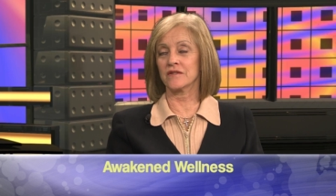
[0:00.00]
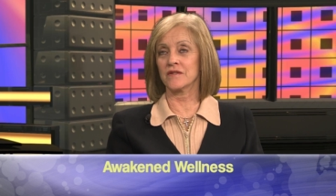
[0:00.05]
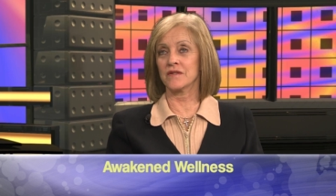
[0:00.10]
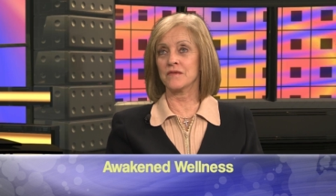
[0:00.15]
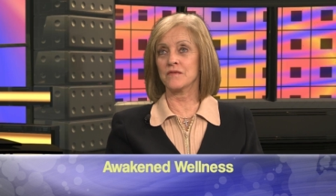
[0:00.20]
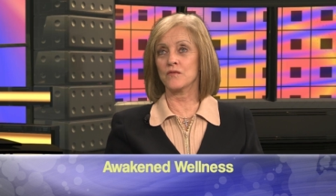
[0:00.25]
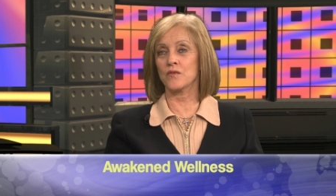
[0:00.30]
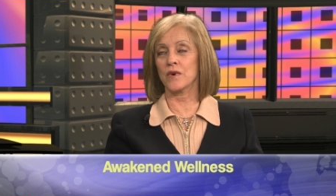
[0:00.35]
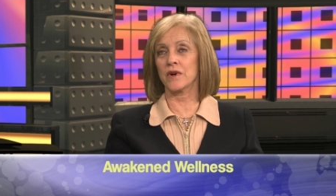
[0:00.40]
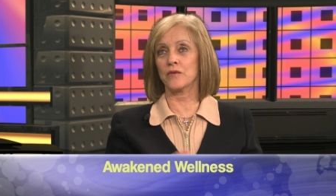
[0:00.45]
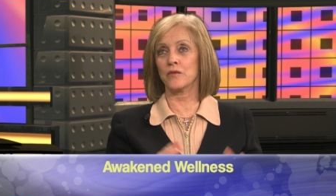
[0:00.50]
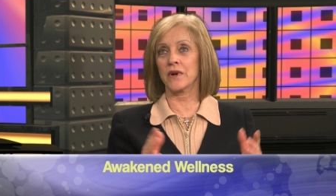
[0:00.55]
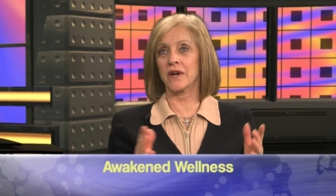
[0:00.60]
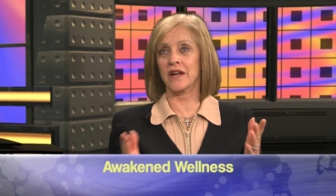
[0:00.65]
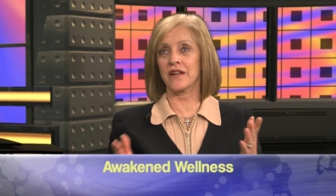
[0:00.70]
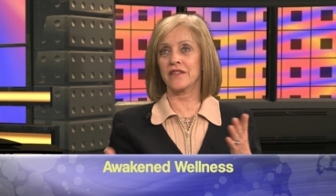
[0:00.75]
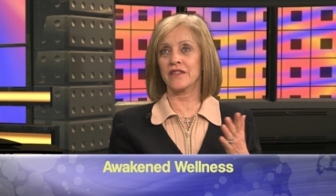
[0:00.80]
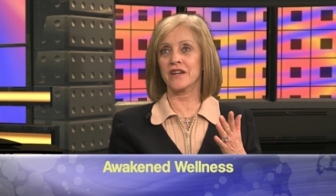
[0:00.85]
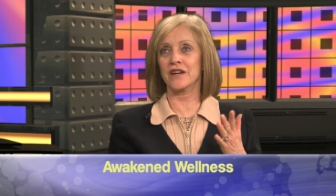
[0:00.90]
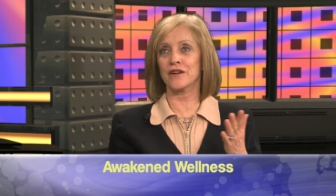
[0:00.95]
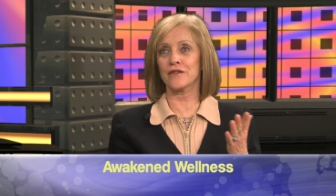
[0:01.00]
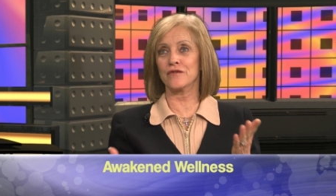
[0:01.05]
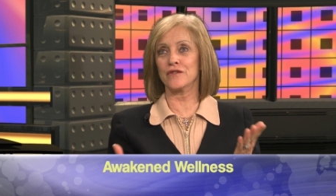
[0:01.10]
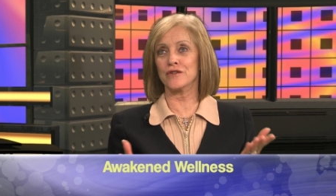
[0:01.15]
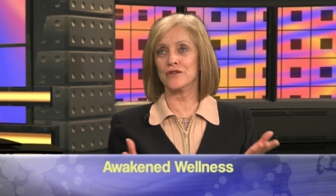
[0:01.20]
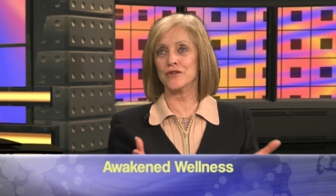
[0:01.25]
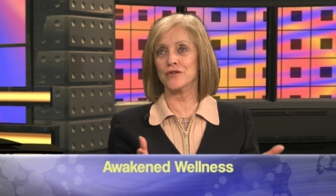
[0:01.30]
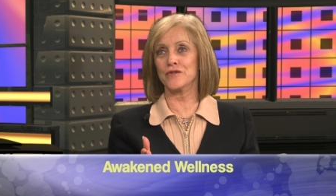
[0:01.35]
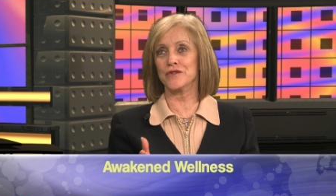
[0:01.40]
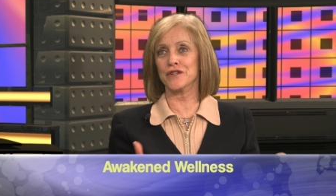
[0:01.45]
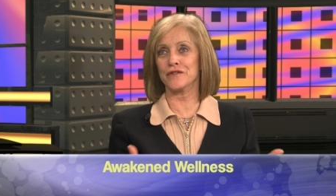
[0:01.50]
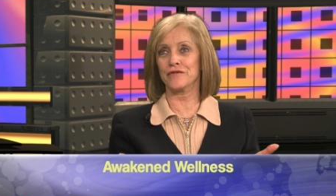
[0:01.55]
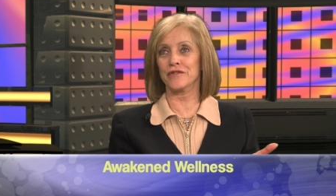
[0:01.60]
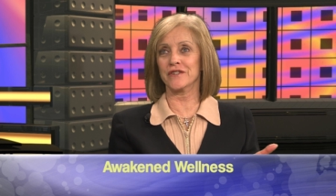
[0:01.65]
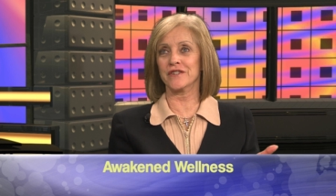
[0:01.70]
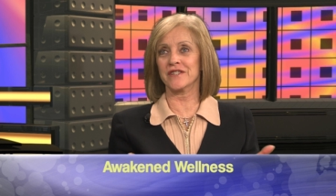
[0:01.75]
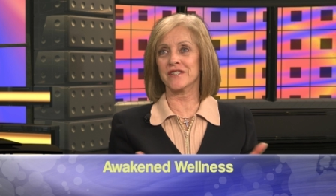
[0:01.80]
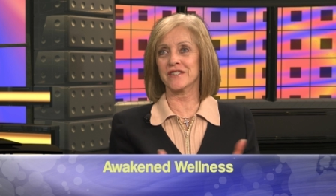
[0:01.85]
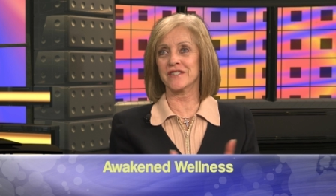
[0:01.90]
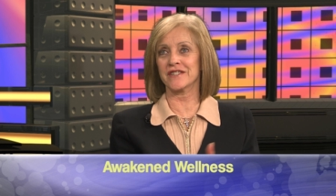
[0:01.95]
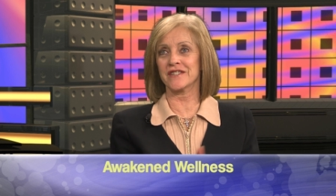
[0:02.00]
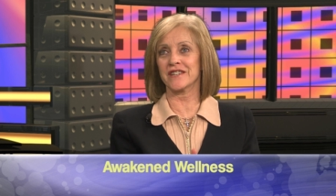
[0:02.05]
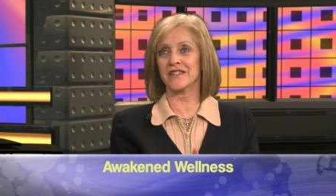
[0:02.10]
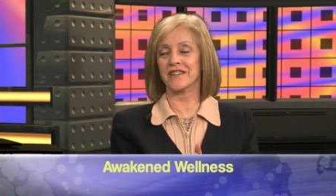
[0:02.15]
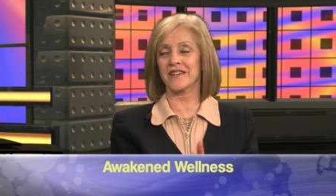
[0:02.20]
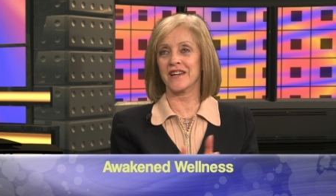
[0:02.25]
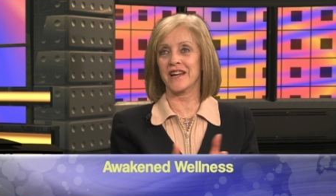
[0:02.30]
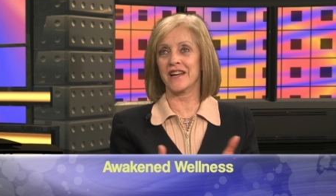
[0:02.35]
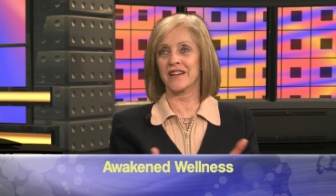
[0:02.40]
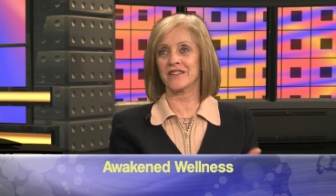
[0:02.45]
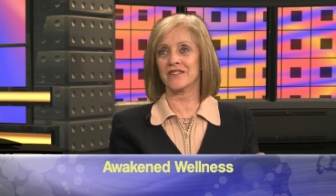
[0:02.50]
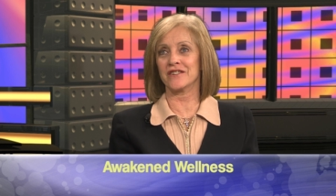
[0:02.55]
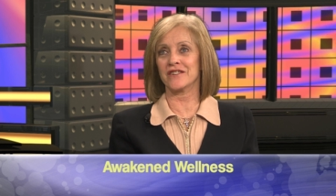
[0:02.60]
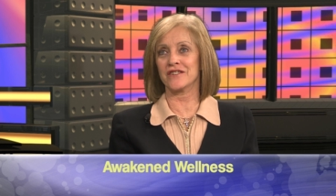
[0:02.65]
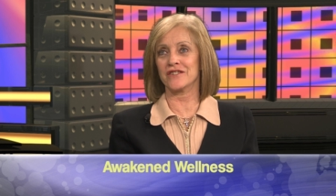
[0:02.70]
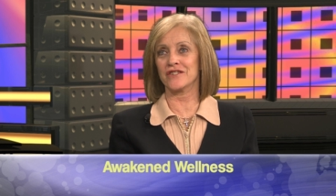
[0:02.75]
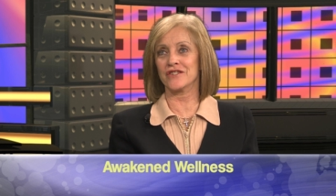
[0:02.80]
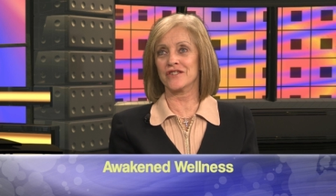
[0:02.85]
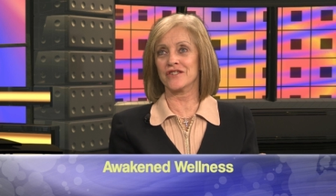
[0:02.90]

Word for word: when I think of the two differences and